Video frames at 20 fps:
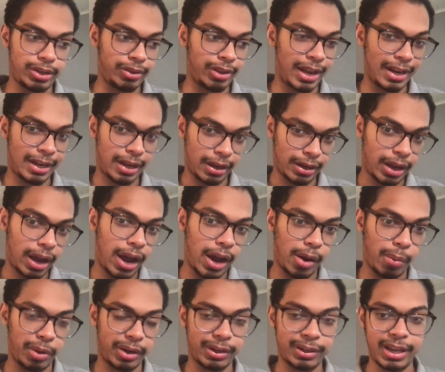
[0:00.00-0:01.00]
like a
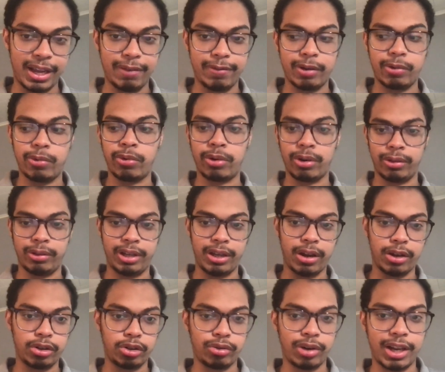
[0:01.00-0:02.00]
Connor McDavid or
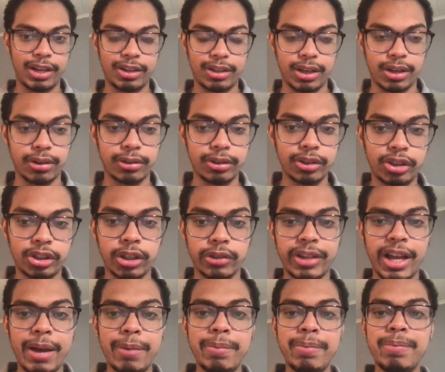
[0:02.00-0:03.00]
Leon Draisaitl. So
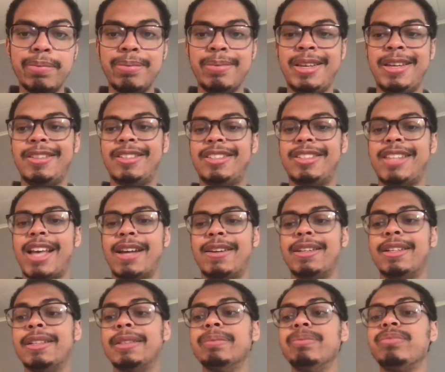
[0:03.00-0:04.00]
that means that
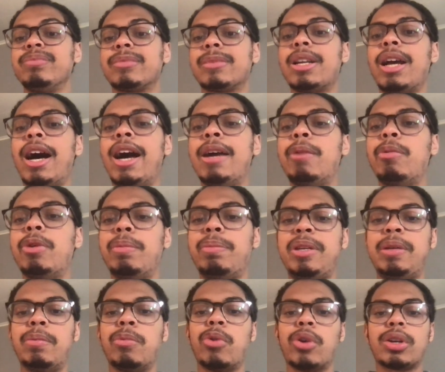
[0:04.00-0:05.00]
I would
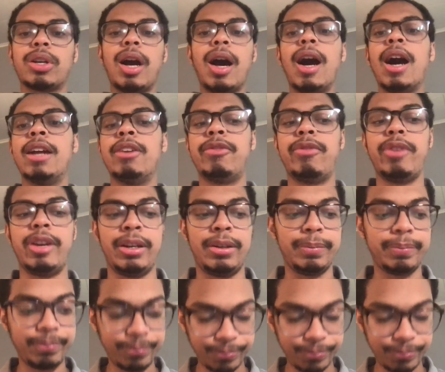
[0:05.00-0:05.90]
be more confident